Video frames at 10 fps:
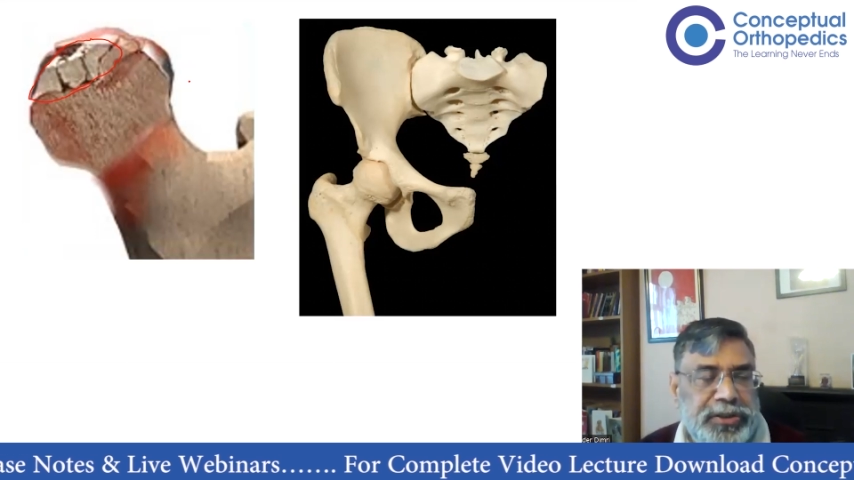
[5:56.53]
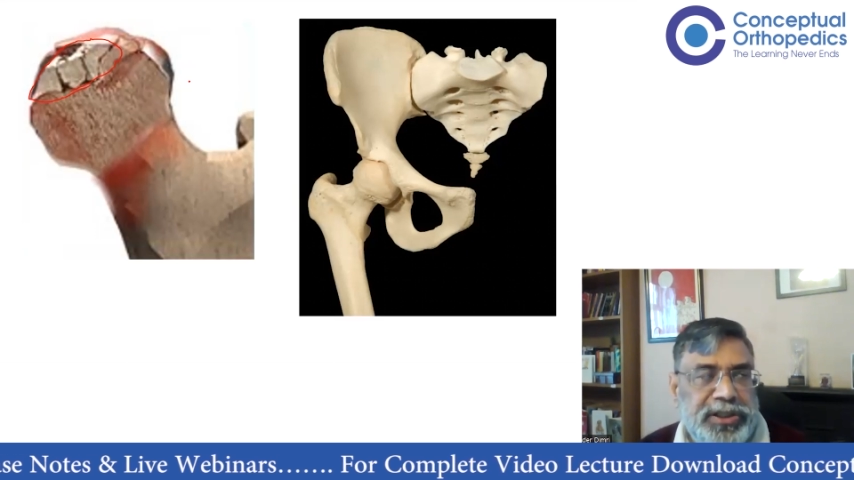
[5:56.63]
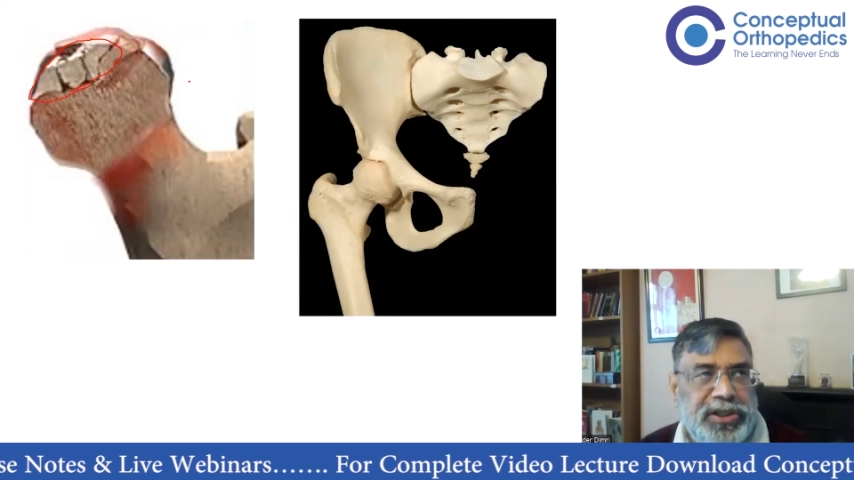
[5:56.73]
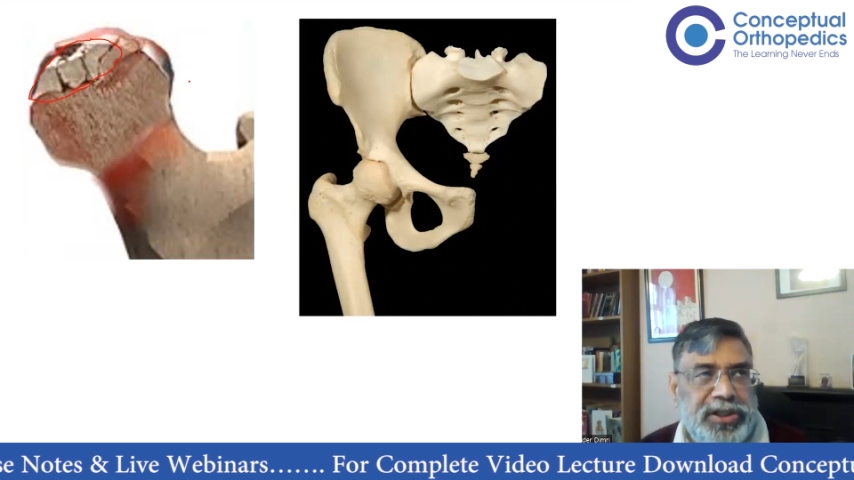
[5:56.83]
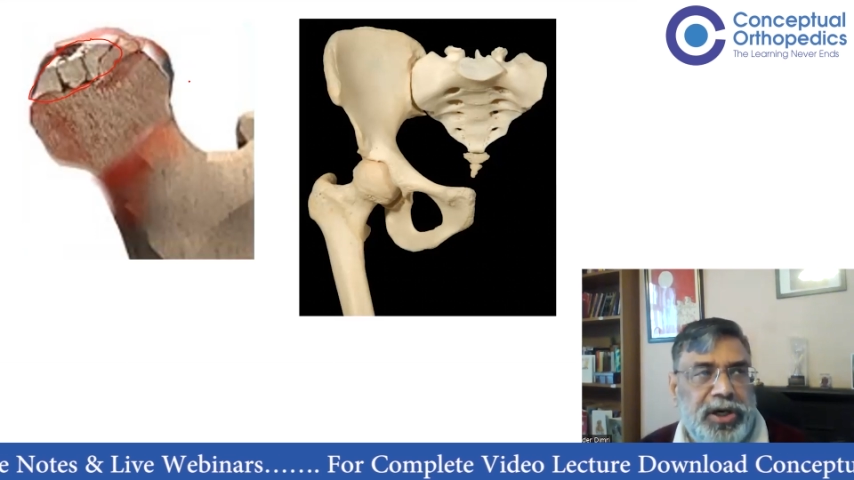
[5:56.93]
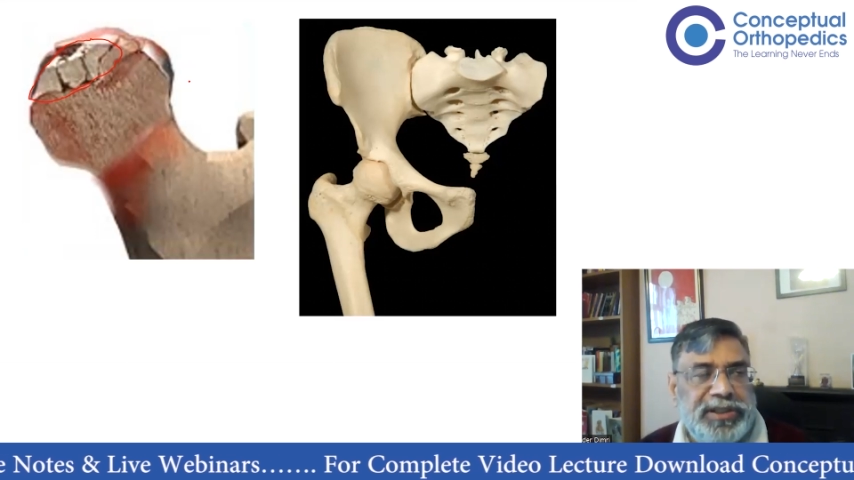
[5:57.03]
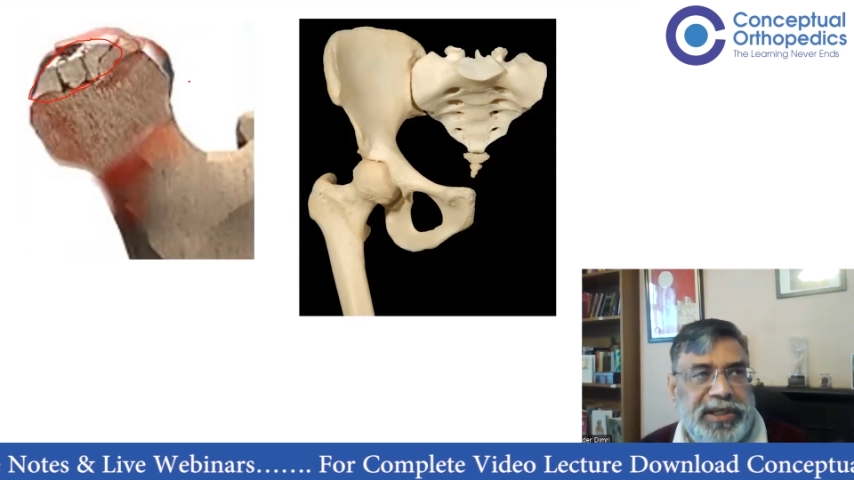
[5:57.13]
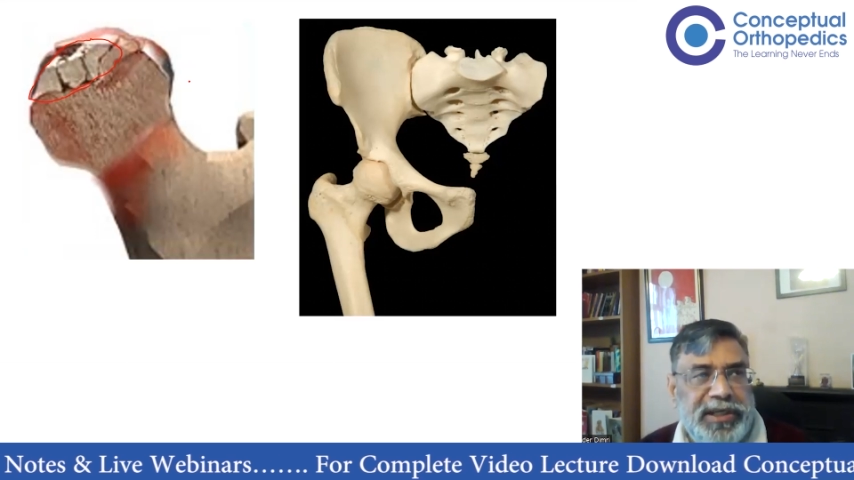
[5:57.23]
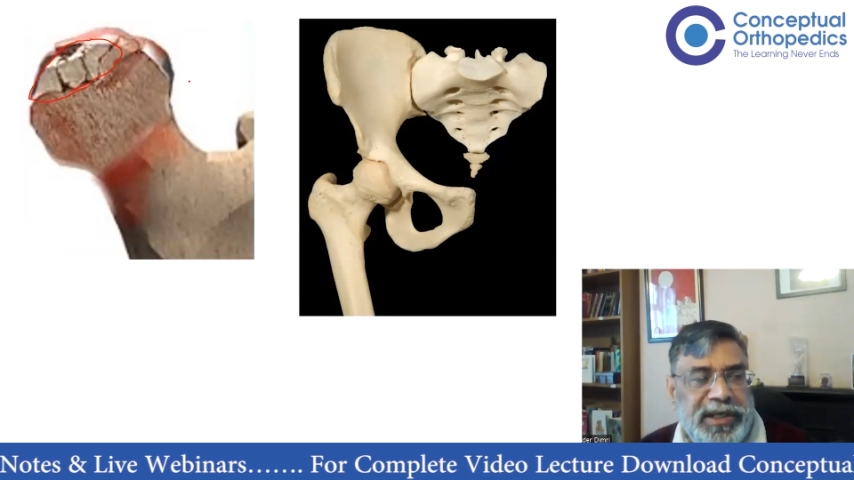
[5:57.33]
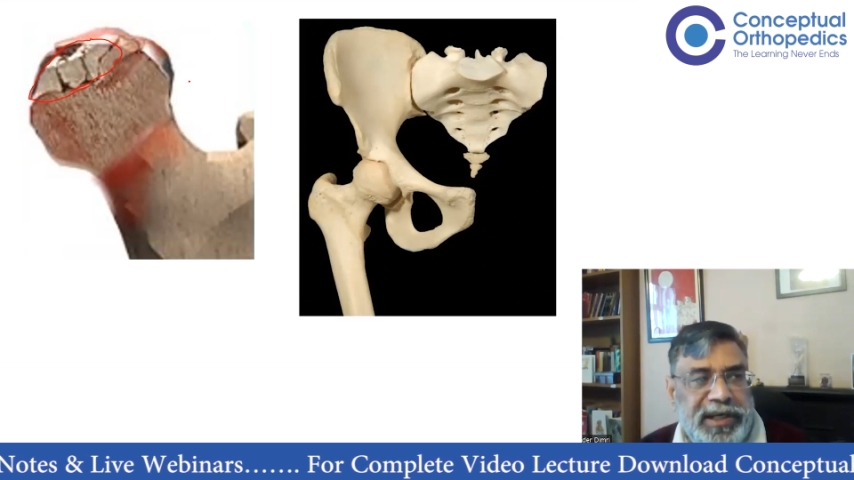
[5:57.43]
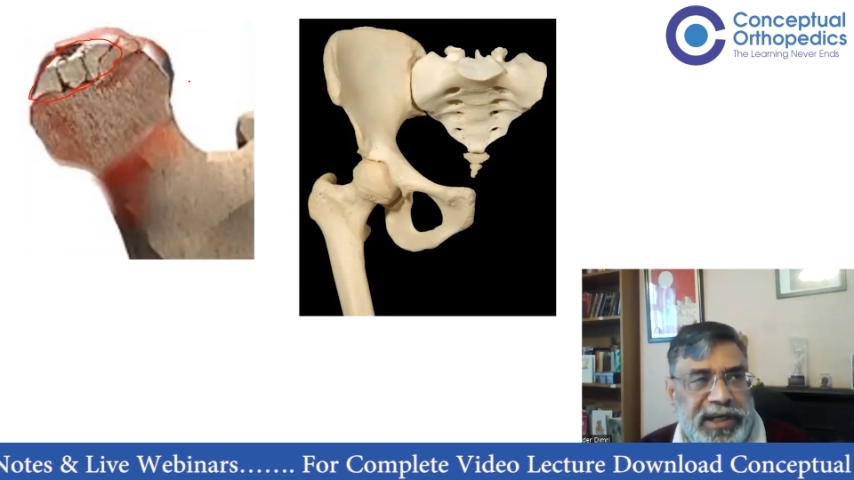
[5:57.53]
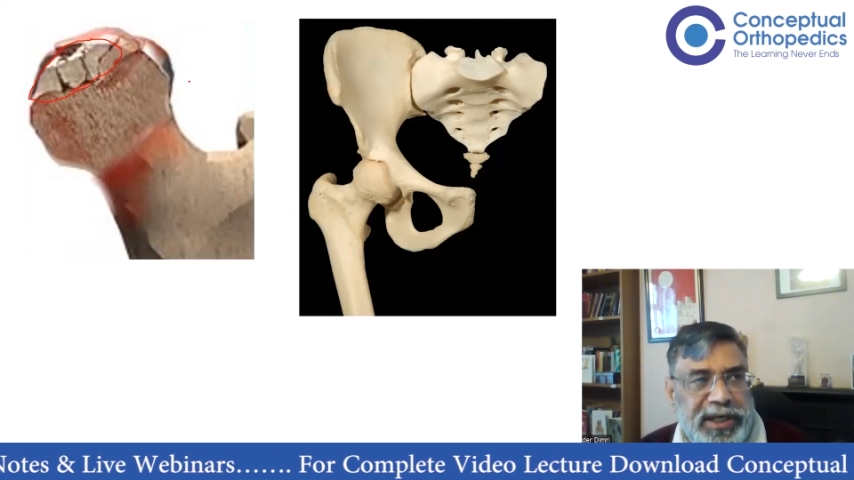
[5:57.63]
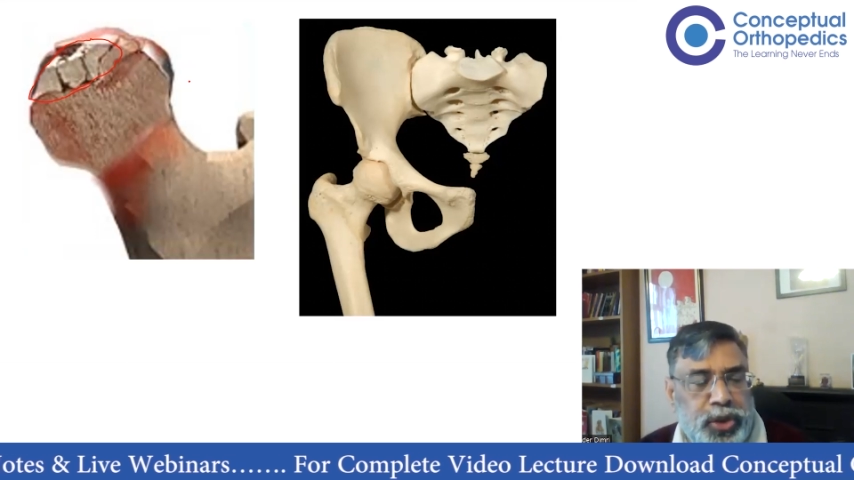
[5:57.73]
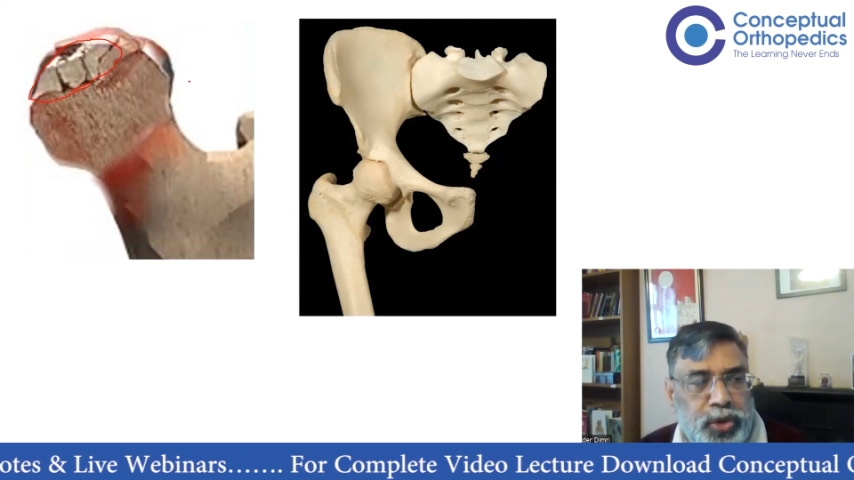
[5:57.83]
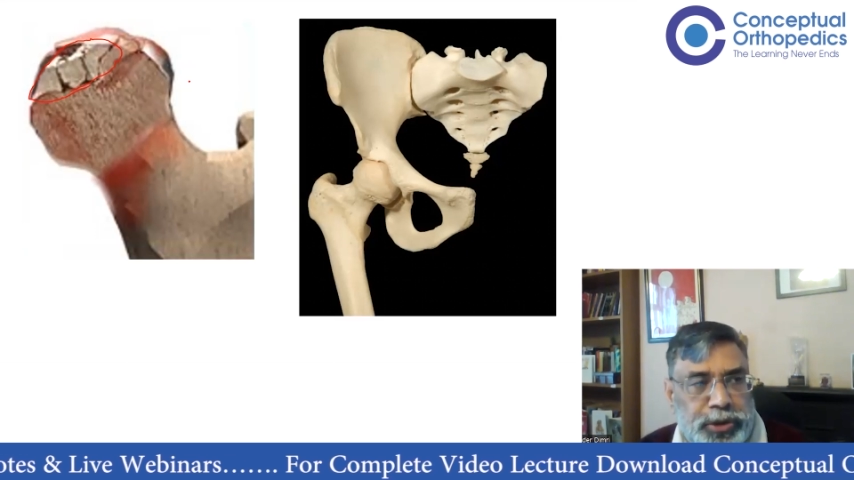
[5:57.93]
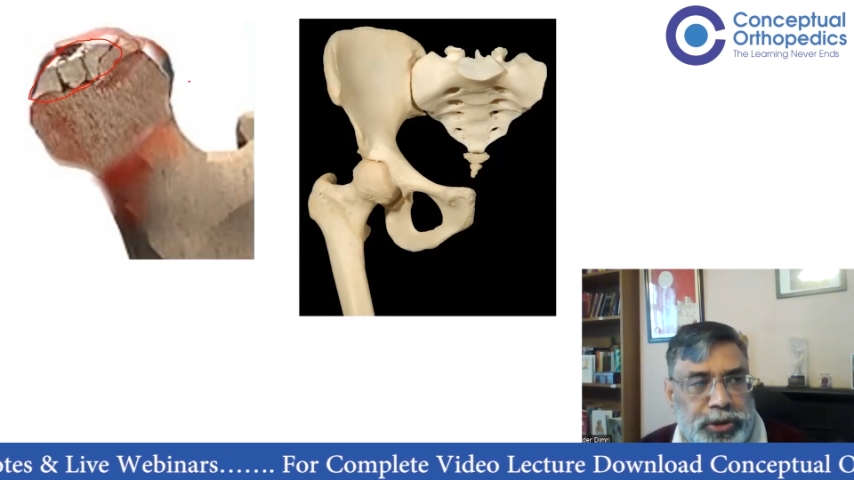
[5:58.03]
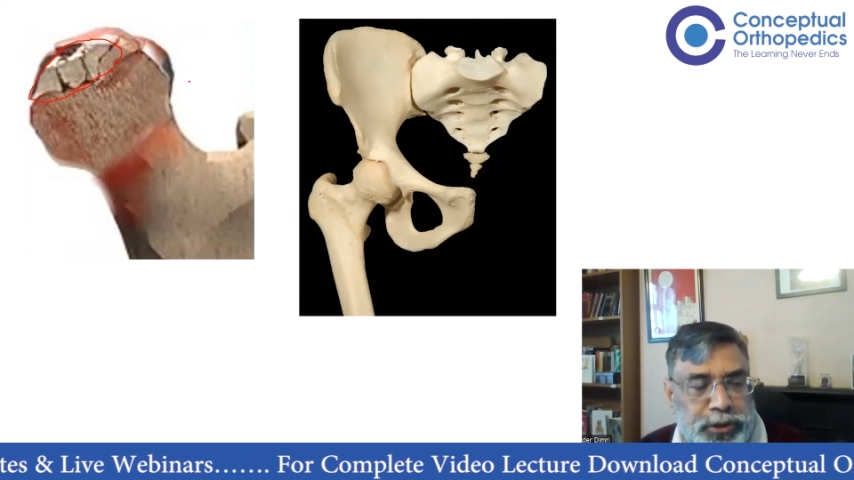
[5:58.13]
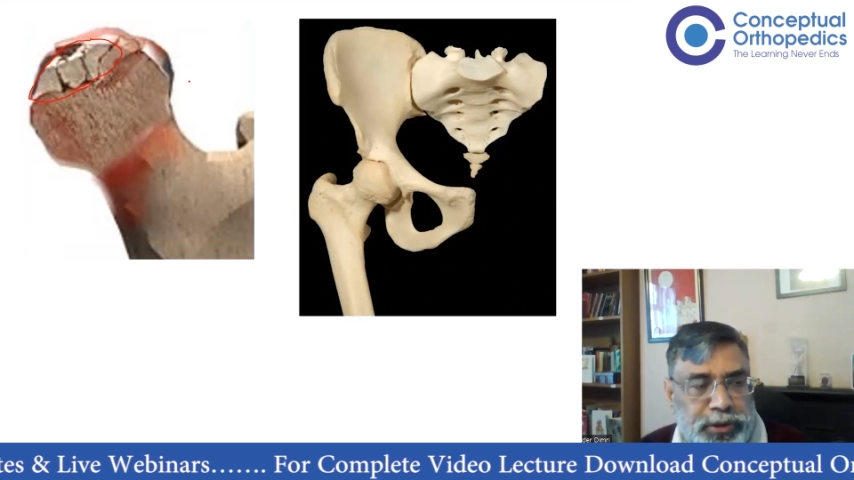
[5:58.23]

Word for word: So it goes through